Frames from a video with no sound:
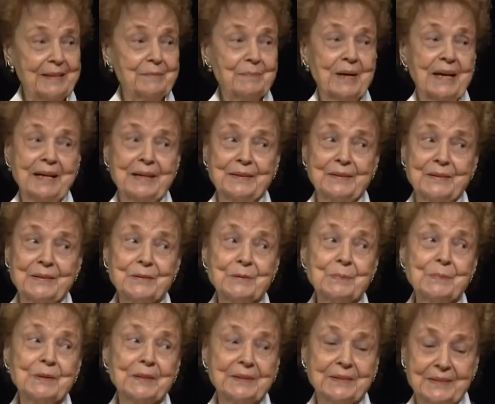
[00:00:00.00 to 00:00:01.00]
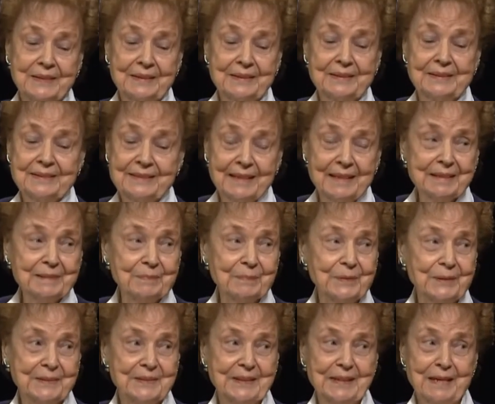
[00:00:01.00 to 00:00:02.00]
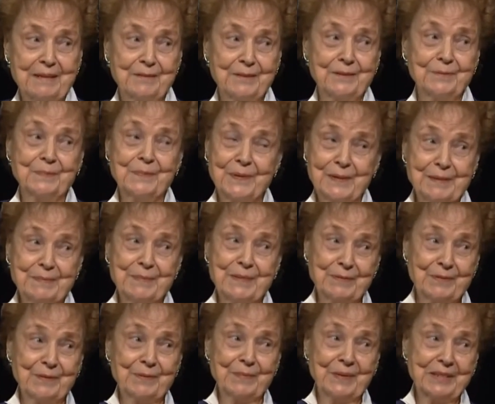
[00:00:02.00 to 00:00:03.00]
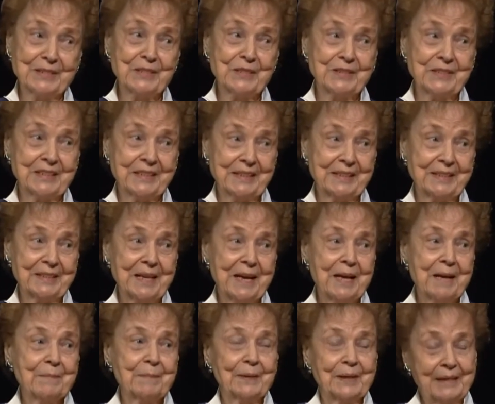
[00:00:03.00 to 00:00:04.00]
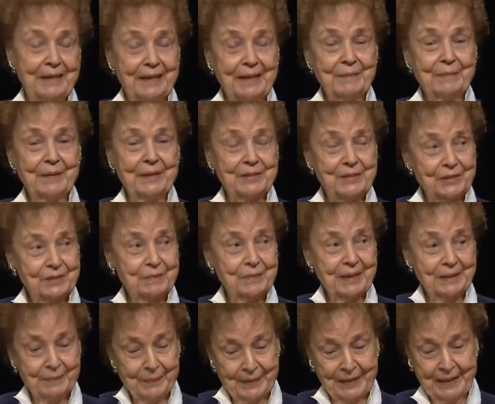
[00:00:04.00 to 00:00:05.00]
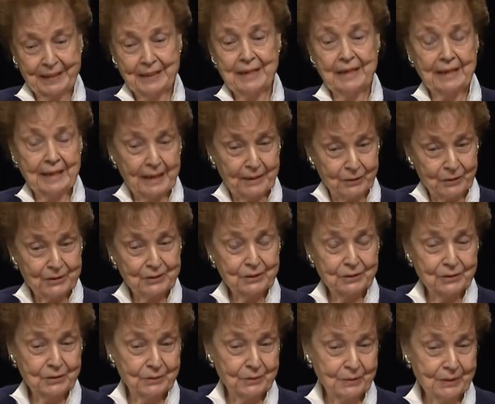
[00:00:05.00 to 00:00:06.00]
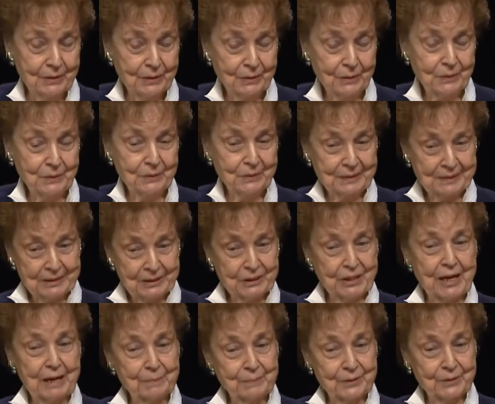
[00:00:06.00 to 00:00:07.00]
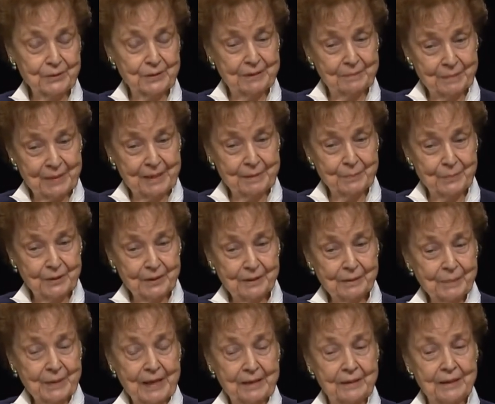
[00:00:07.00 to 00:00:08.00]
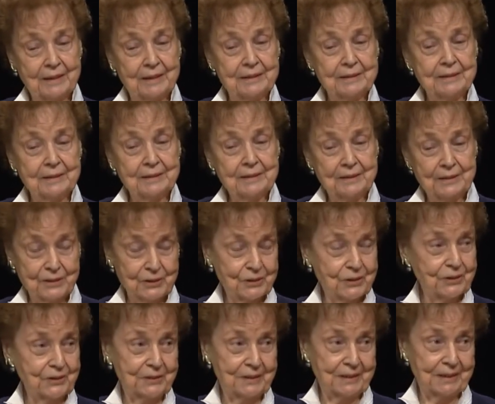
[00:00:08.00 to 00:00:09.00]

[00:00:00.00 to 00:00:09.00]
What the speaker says: in my new book, the second book that I wrote, pardon me for mentioning it, but I mention my pet. And I also do a whole chapter in my book about unconditional